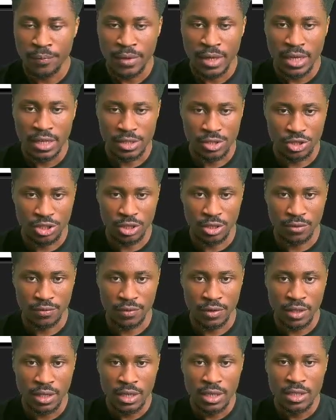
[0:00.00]
achieve.
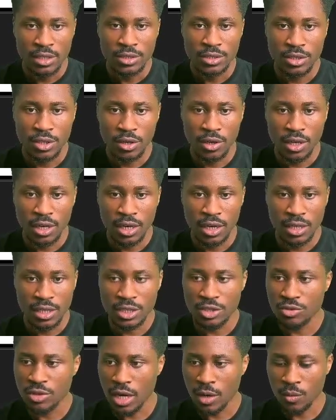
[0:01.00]
So
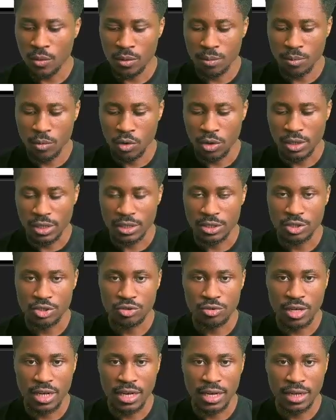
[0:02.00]
let's try one more. Let's
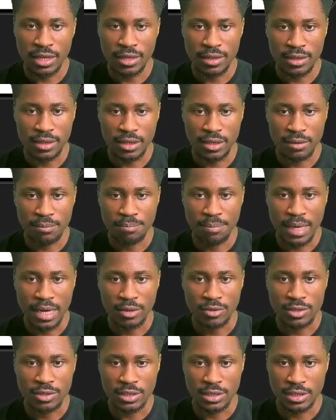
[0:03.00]
try the
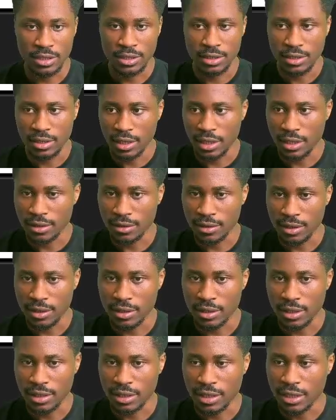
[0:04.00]
bouncy. I
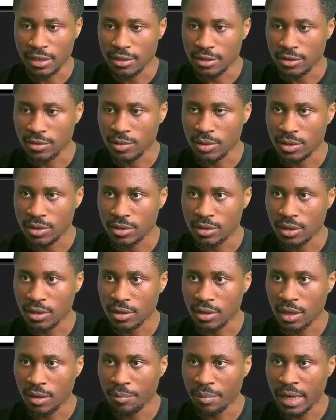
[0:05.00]
think I like this one. It's not
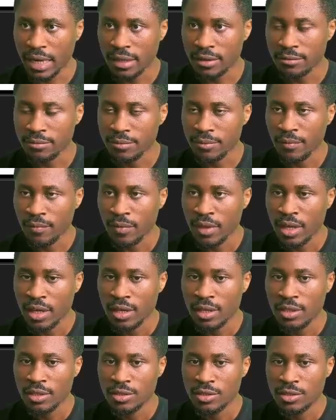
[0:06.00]
that bad.
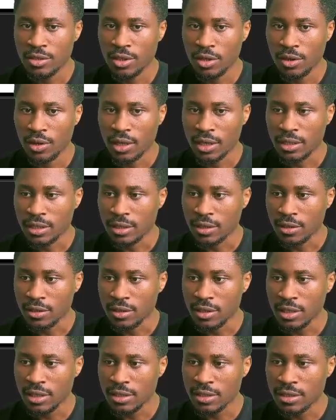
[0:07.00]
So I click on
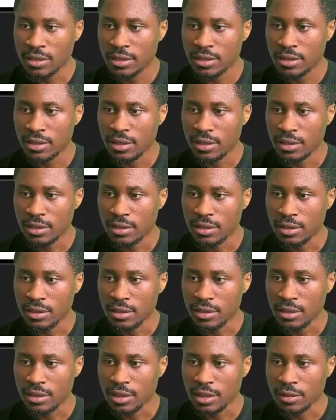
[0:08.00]
this,
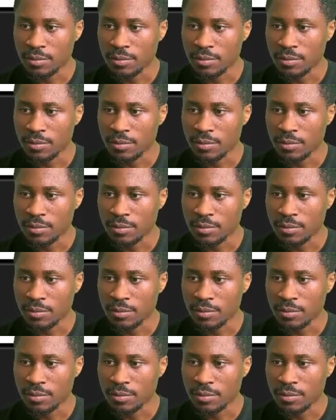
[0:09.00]
click